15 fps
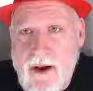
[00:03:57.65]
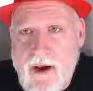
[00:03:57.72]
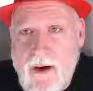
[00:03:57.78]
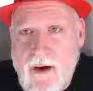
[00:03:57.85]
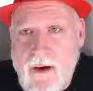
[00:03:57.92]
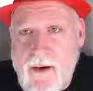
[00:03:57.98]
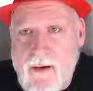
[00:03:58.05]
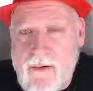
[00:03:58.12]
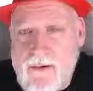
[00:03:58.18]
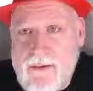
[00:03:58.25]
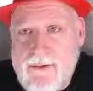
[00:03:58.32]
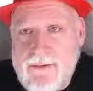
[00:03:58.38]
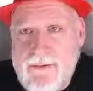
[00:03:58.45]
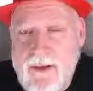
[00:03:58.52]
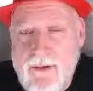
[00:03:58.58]
Our
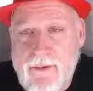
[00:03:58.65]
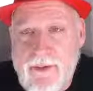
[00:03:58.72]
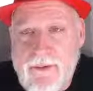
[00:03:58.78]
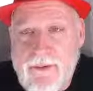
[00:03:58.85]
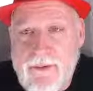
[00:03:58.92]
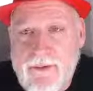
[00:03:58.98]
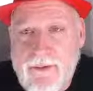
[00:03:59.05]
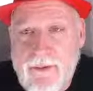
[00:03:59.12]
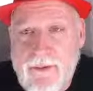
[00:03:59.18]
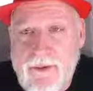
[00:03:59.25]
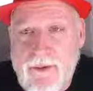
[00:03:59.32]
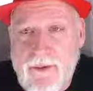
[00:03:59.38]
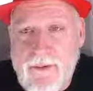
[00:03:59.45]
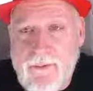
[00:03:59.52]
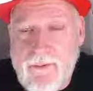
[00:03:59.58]
centering looks really
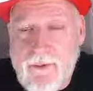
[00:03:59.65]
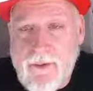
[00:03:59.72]
good from